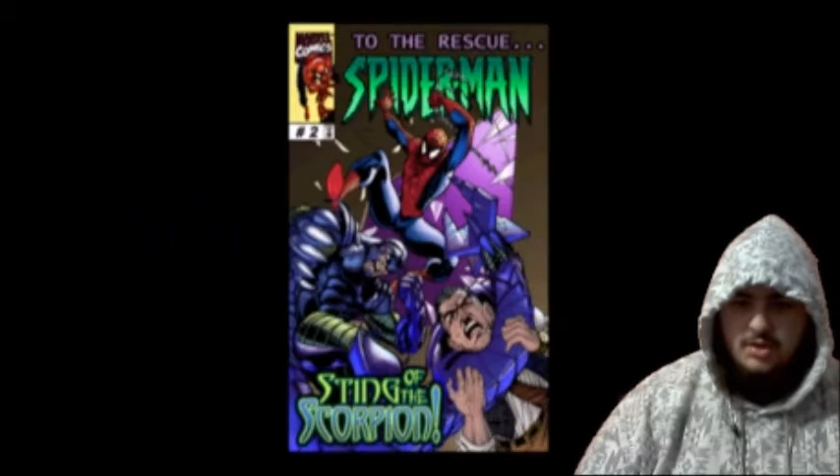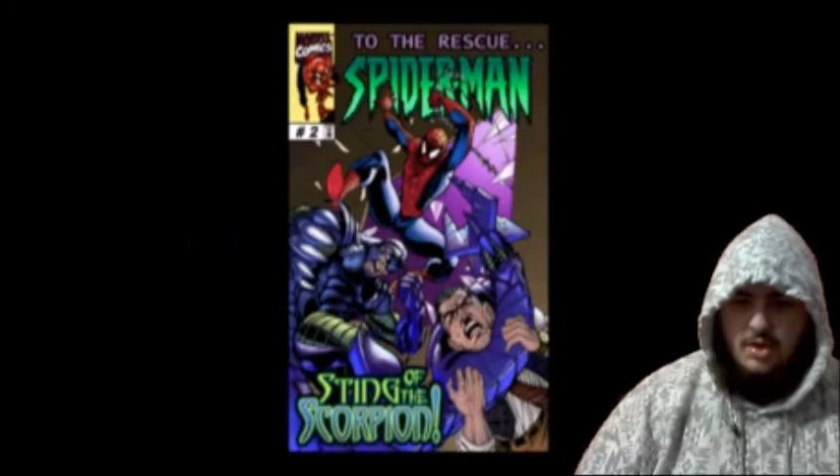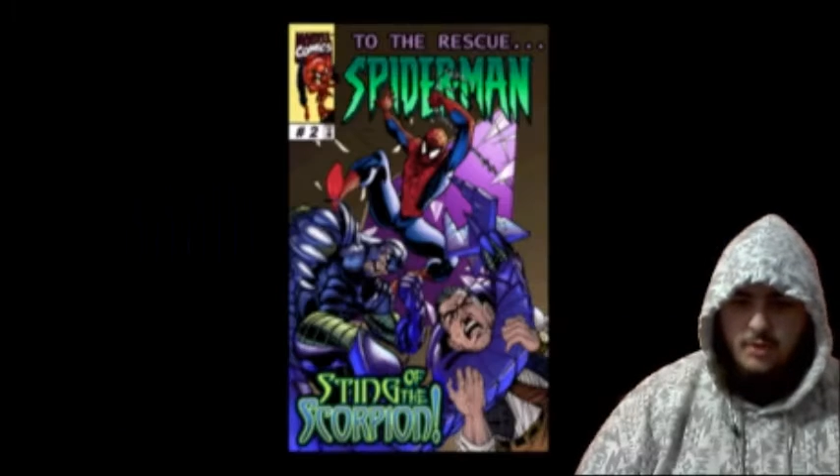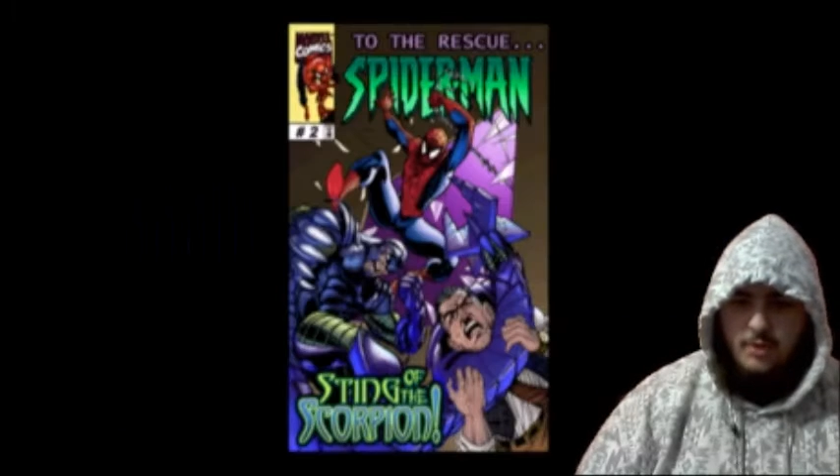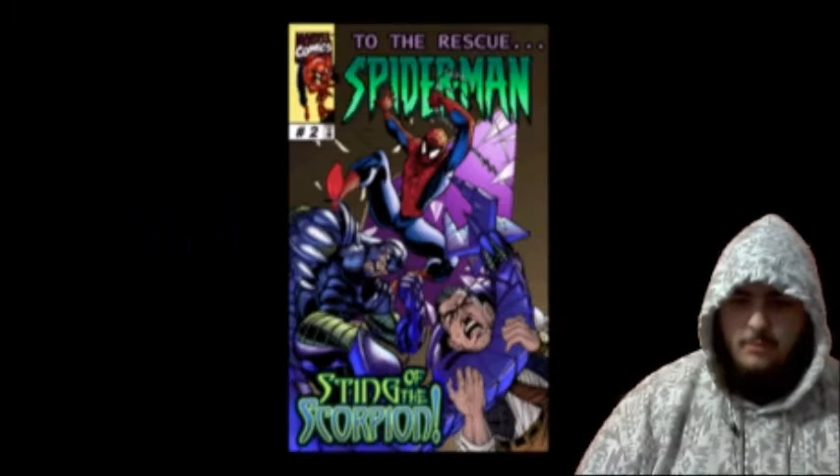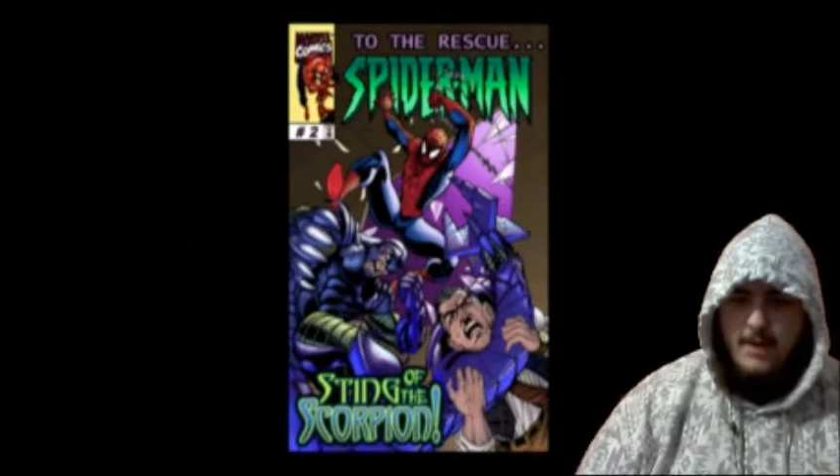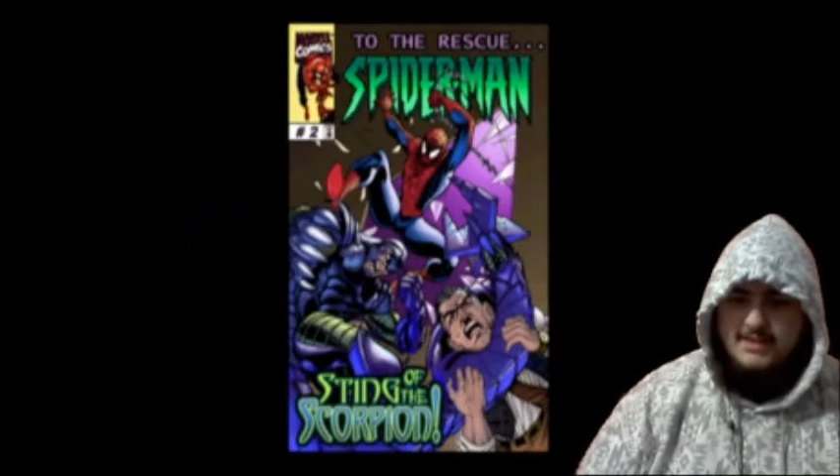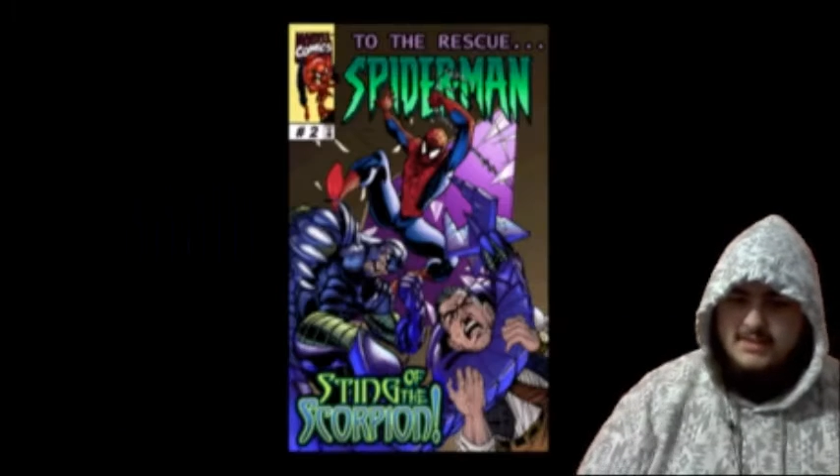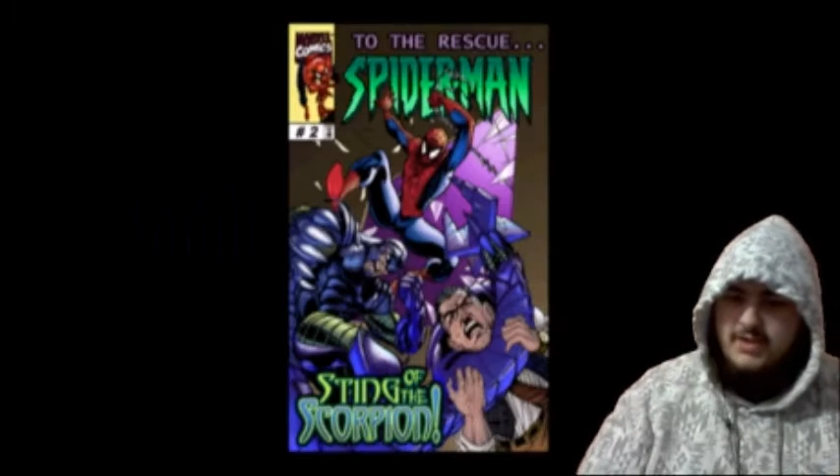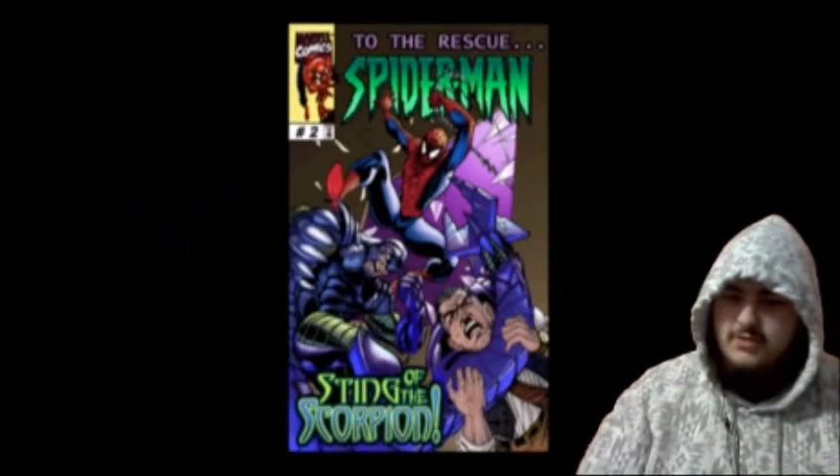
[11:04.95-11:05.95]
To the
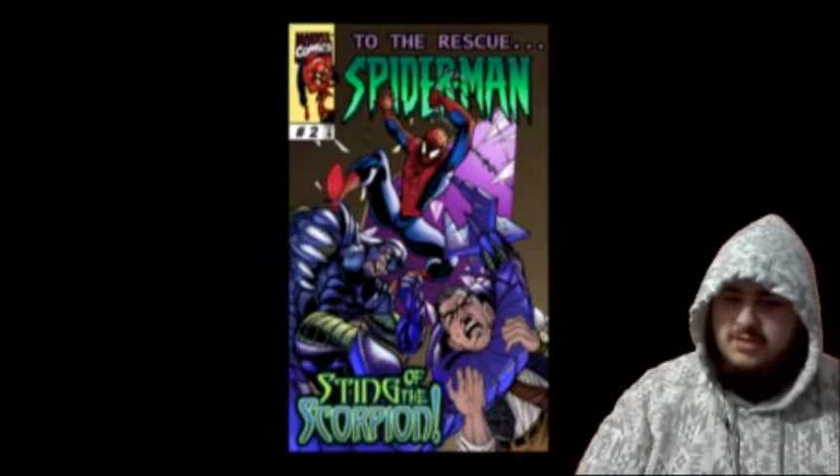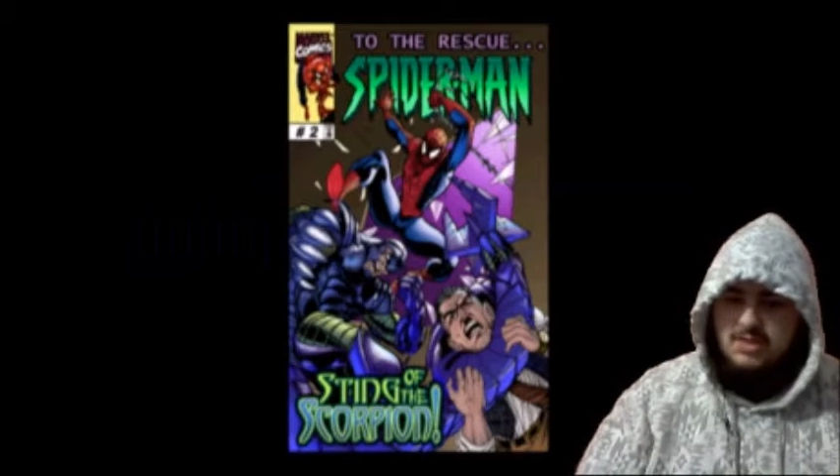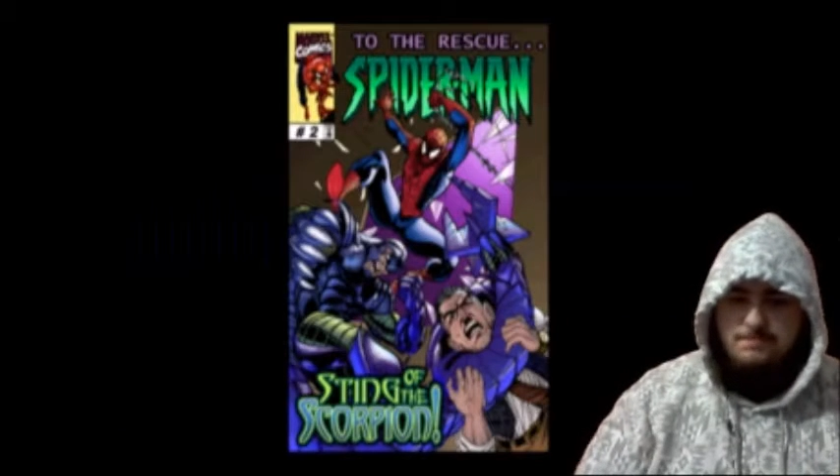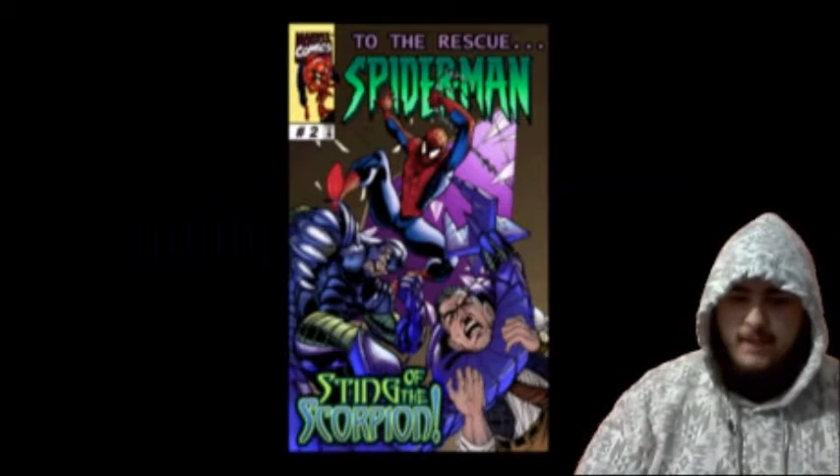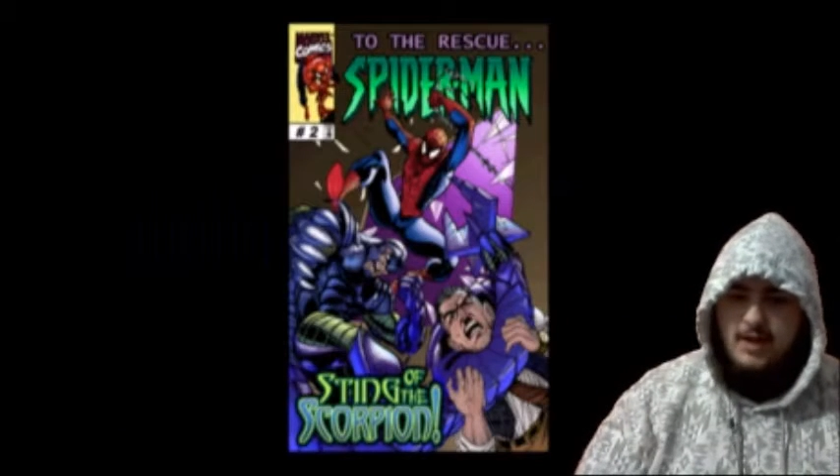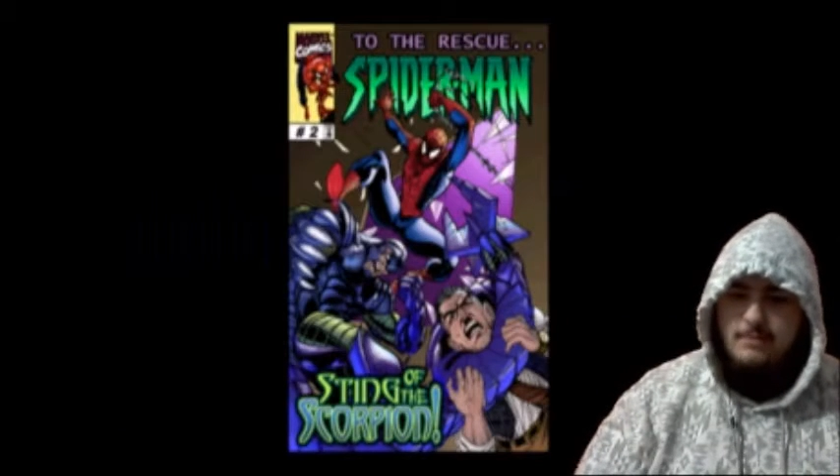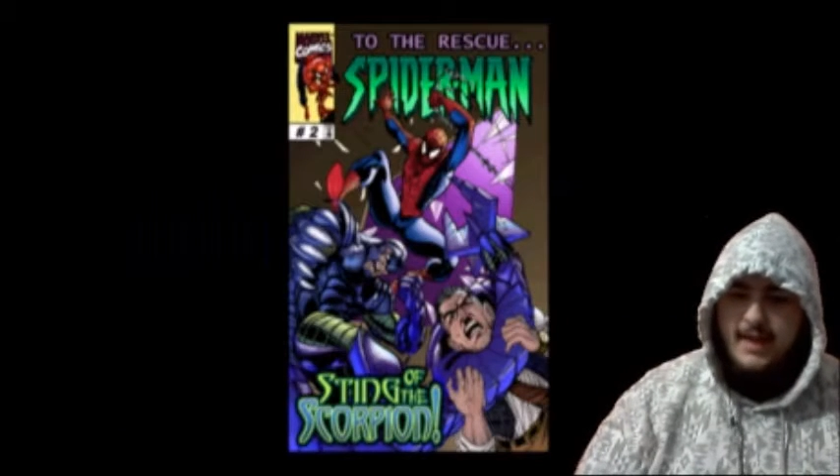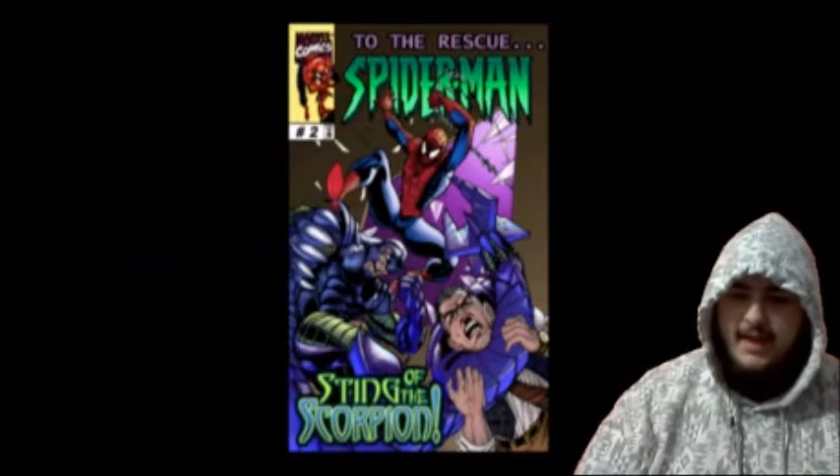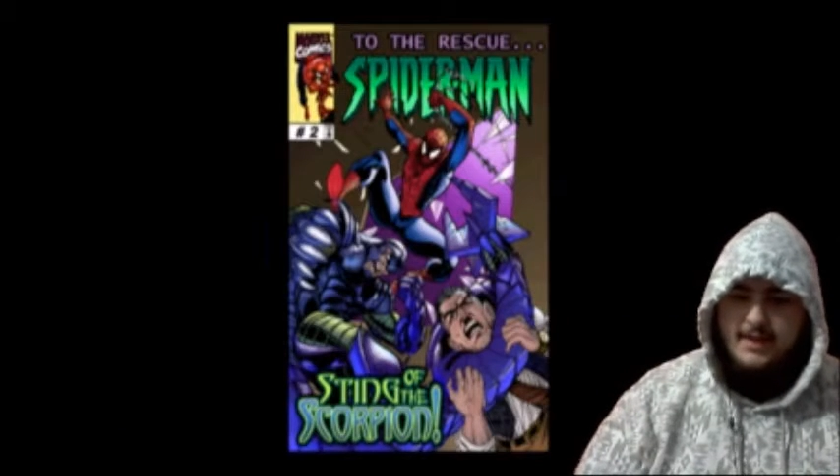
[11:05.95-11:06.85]
rescue, Spider-Man.